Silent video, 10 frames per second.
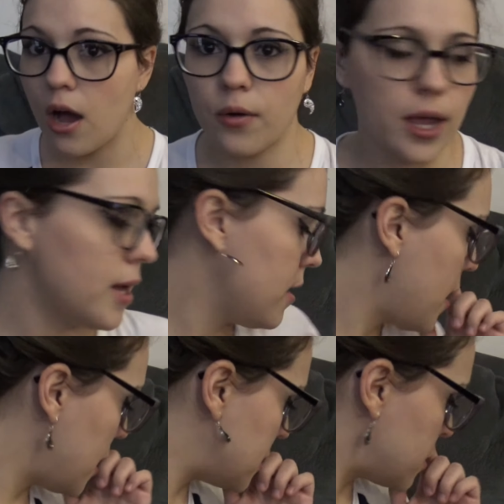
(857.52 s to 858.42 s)
Okay,
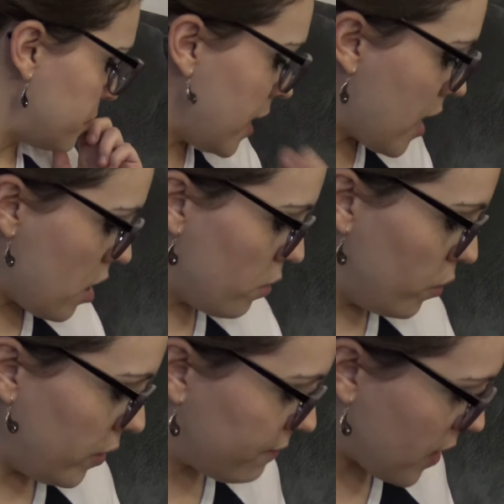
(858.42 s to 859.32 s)
and so now
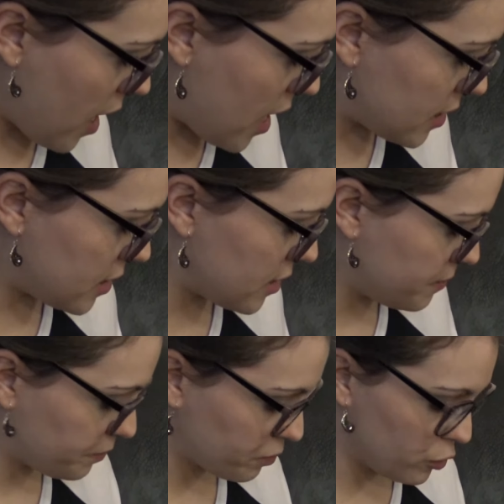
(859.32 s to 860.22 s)
we've got
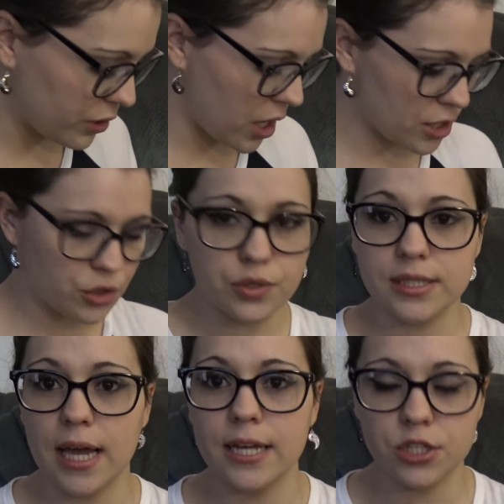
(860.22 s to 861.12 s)
moving on to
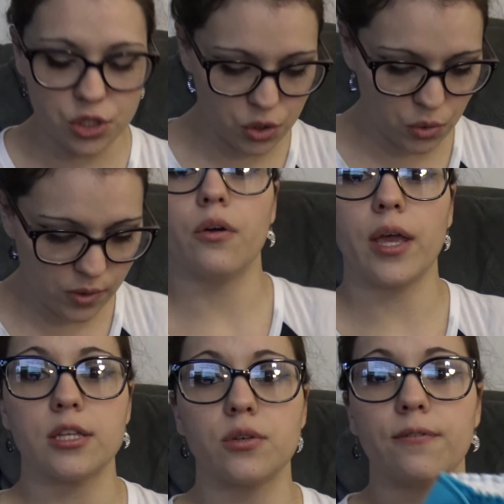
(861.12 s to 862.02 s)
size 2.
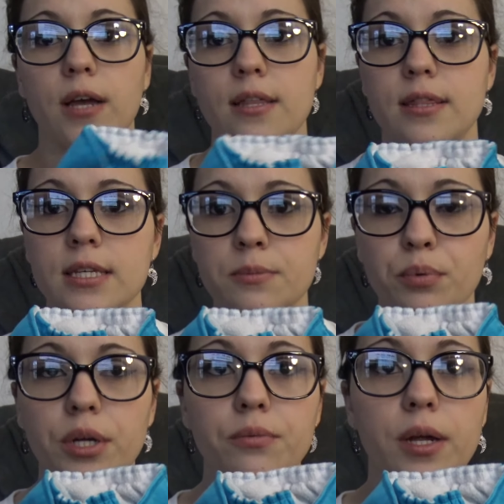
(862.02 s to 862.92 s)
Okay, so I've got this
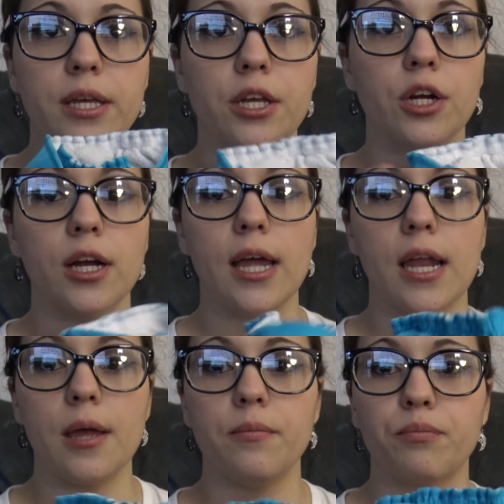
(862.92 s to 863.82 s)
print right here, and
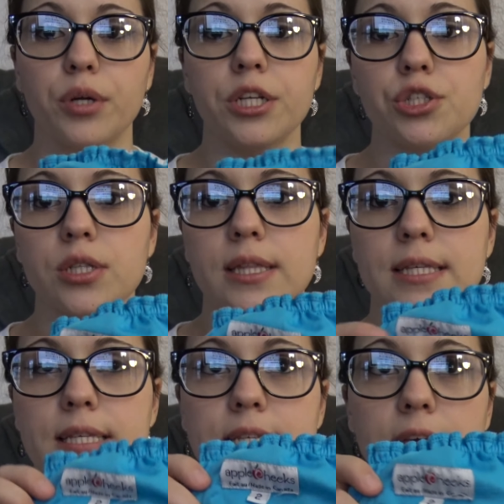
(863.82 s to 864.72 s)
I'm pretty sure that
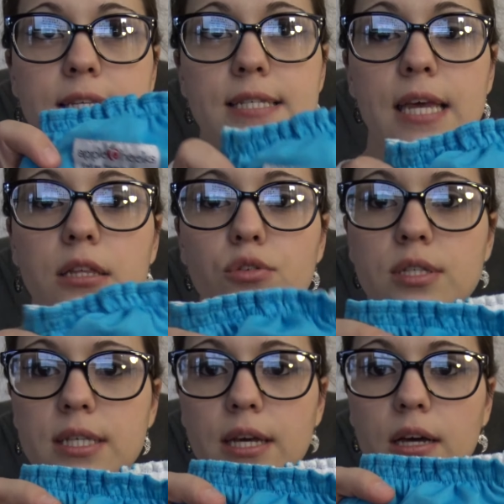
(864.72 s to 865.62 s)
this is a St.
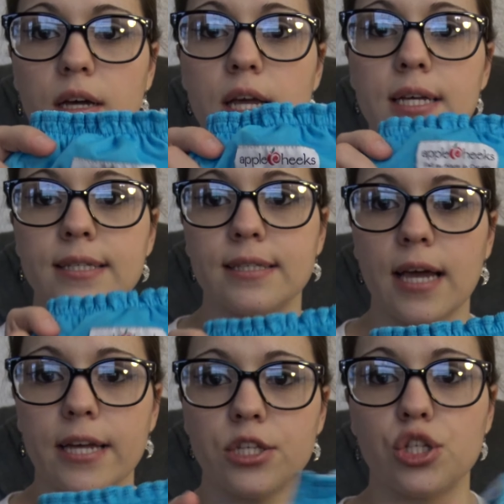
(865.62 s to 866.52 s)
Lucia
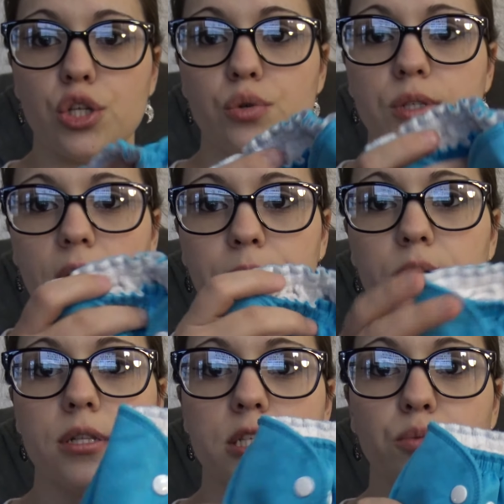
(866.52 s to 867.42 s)
size 2
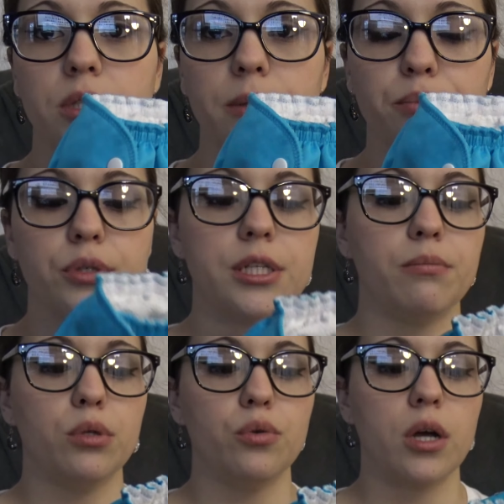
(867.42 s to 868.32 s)
diaper, this really pretty
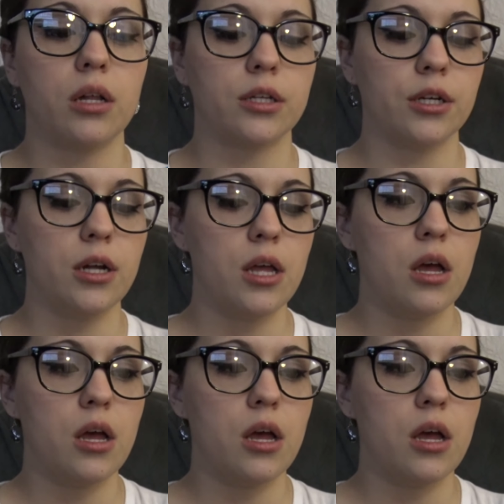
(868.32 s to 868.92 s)
blue color.